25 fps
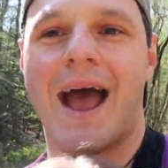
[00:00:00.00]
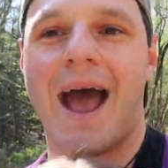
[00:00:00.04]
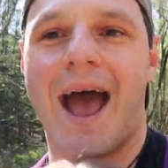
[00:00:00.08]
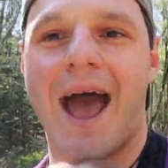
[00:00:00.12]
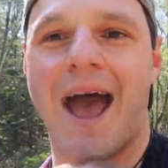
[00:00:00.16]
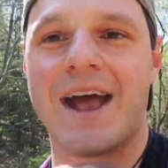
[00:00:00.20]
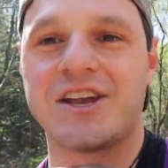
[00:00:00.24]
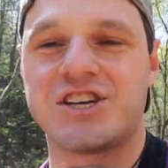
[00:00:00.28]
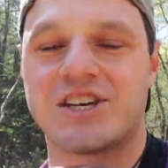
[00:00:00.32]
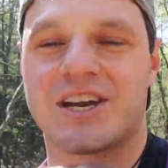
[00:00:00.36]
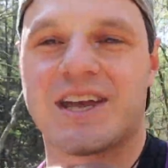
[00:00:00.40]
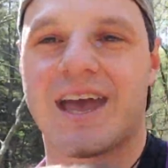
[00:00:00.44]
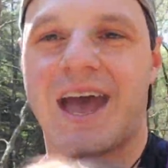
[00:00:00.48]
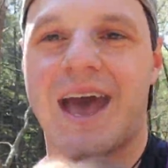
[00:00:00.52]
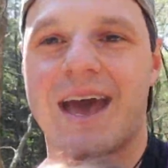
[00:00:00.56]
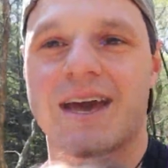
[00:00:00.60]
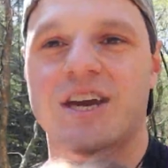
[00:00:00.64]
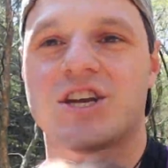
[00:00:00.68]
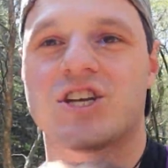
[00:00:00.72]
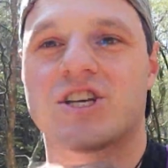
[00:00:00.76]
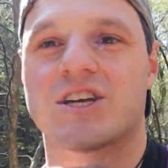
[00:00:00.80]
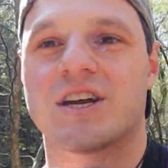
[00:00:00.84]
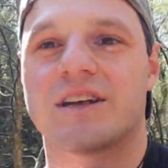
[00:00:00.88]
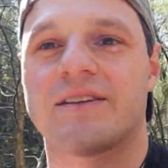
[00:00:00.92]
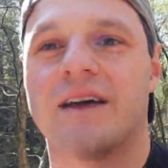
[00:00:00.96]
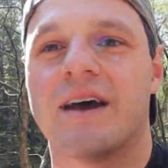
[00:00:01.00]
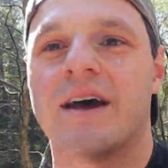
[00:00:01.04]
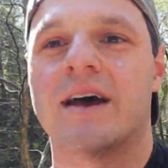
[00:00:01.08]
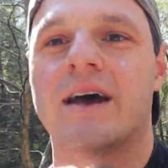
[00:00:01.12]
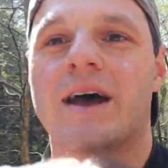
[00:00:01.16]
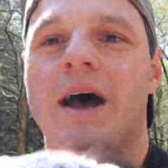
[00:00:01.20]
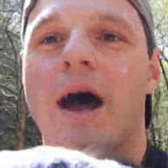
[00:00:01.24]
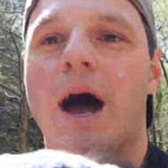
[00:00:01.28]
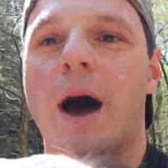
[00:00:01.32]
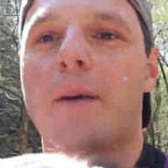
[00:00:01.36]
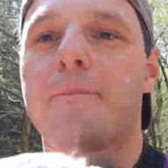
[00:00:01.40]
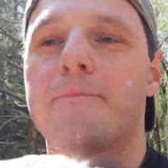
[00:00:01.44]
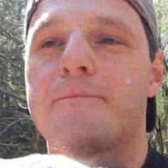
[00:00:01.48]
education,
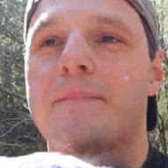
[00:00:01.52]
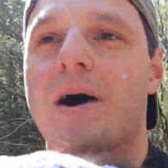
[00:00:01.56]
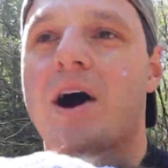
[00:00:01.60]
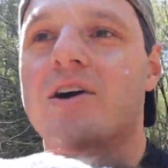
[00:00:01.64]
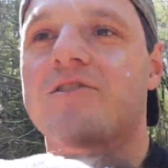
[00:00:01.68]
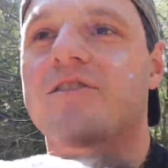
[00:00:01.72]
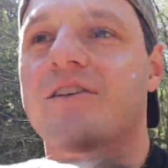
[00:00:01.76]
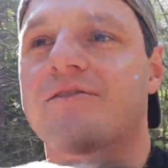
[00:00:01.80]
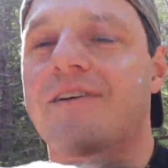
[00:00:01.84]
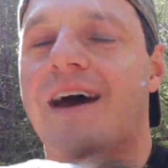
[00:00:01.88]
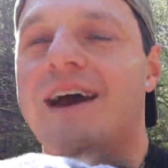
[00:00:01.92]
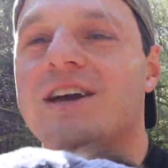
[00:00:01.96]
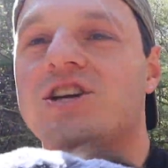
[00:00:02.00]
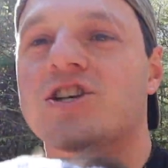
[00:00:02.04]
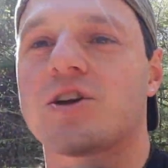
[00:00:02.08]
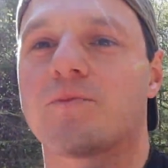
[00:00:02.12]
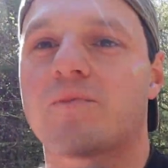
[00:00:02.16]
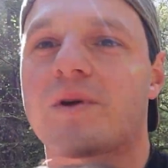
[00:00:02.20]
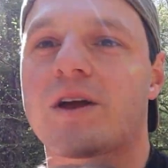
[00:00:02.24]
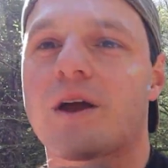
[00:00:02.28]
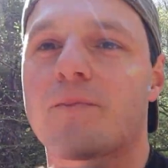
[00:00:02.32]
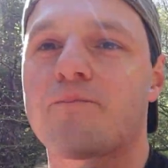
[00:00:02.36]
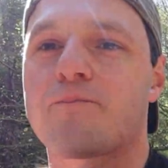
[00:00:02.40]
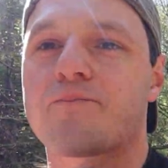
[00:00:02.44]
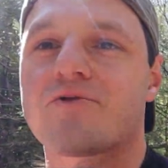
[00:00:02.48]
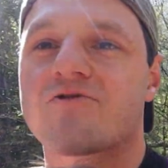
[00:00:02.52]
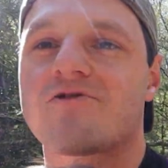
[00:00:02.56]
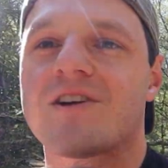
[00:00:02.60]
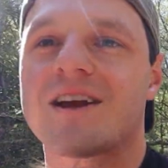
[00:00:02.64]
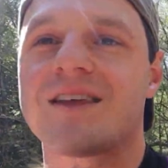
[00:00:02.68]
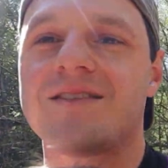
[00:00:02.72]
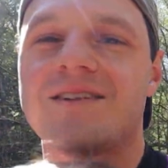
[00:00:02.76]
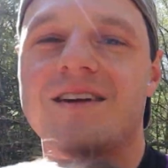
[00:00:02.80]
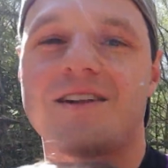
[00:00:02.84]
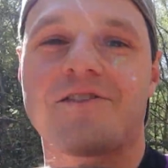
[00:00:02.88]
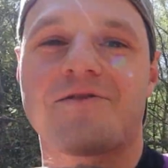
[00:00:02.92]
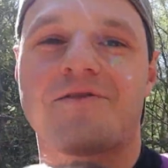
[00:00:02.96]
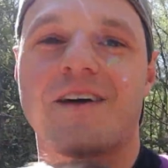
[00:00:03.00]
and motivation. We can bring these